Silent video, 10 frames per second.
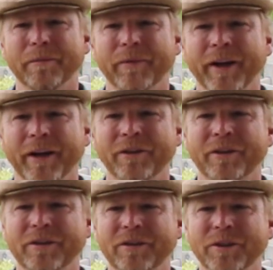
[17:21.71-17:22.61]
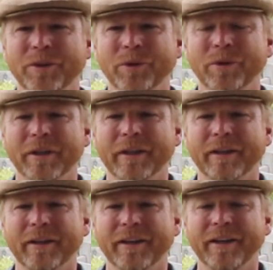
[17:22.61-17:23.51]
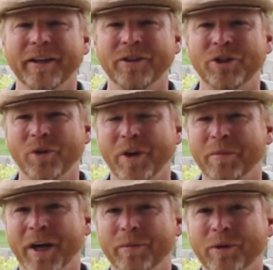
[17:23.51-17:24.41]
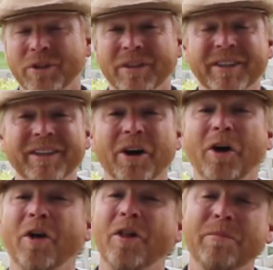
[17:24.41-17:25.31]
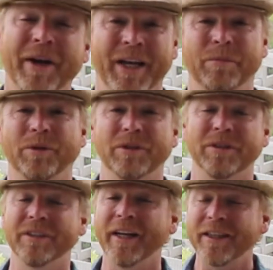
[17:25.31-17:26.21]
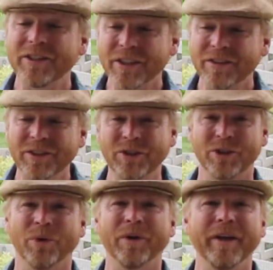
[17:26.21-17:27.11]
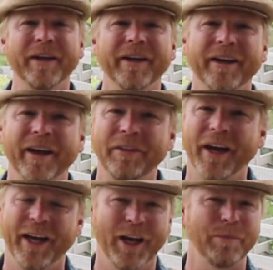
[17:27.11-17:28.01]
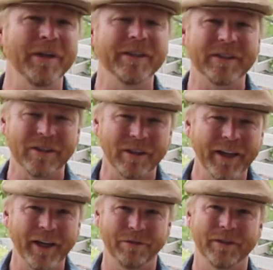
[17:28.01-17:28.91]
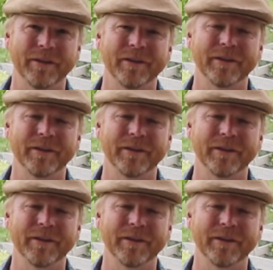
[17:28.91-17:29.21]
And I learned to enjoy my emotions, and all my emotions, and not just the joy and the happiness and the laughter,